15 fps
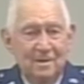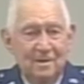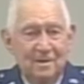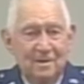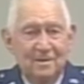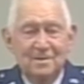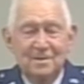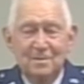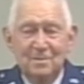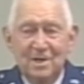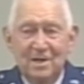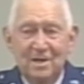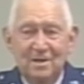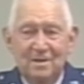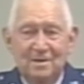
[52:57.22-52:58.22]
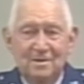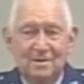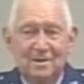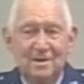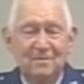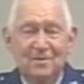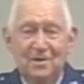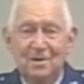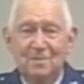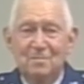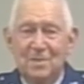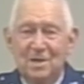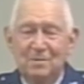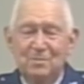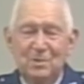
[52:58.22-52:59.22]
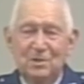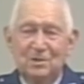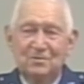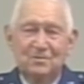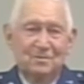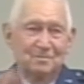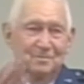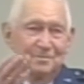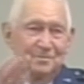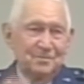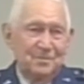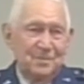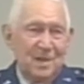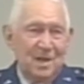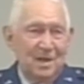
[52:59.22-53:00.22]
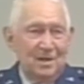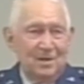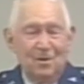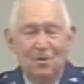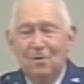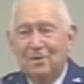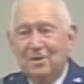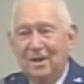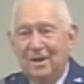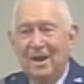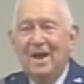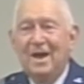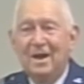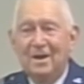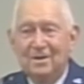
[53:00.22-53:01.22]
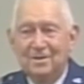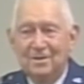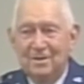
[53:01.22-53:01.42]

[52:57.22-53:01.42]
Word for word: And somebody had given him my book from North Carolina.